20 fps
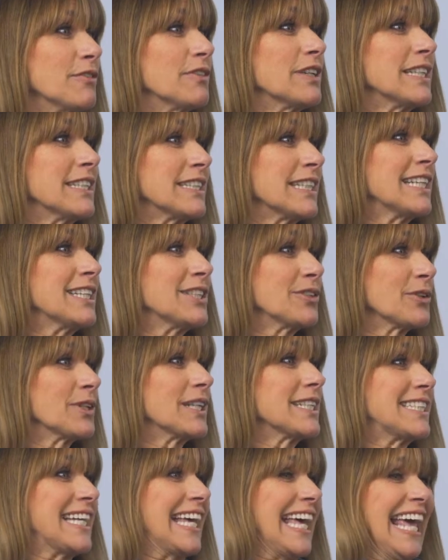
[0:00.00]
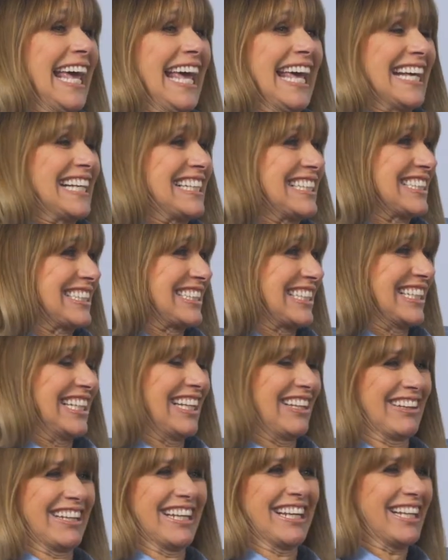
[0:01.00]
of it and sent it on a text, and
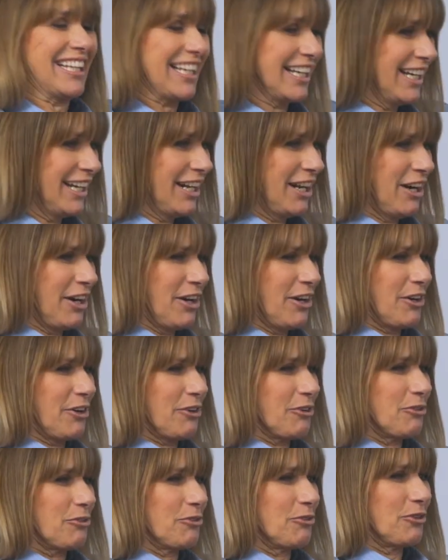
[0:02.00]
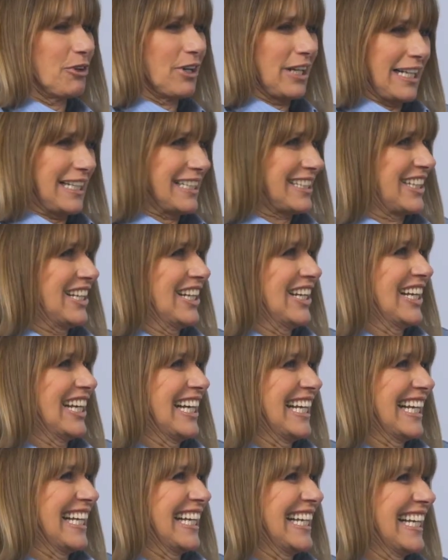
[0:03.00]
I think, right.
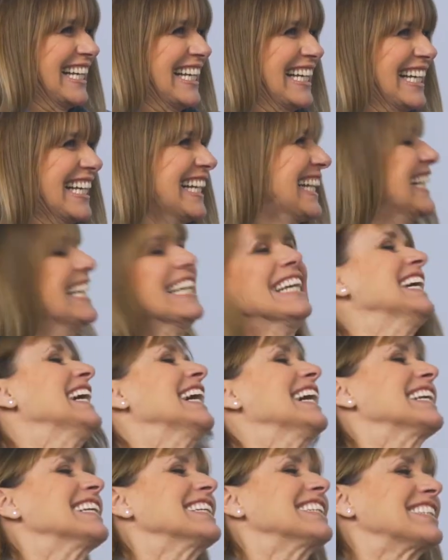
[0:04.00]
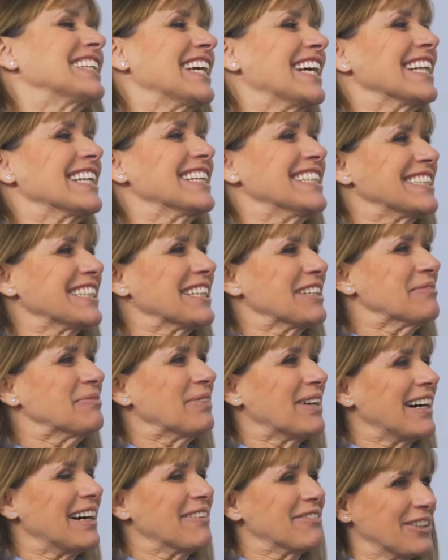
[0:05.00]
And it's challenging,
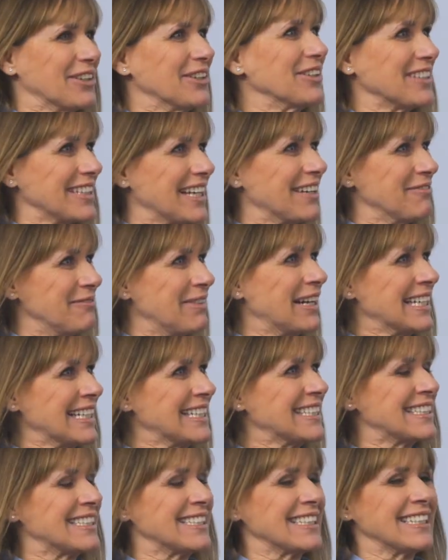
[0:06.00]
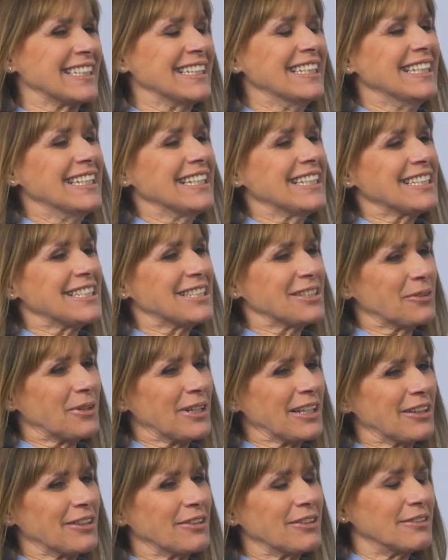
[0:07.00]
but I've managed it. So
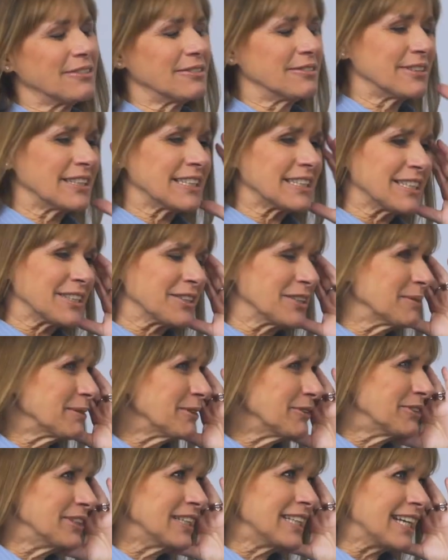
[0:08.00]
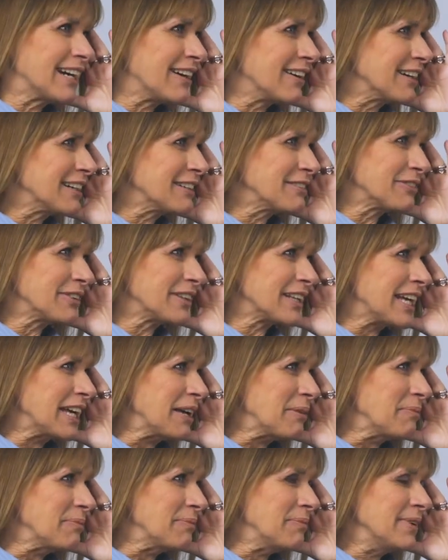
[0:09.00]
I thought, oh, this is going to be really hard for
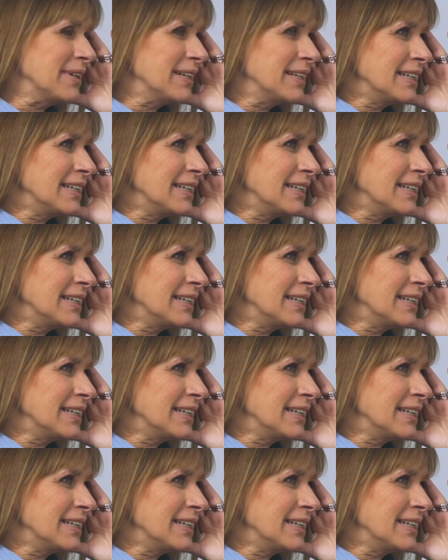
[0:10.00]
them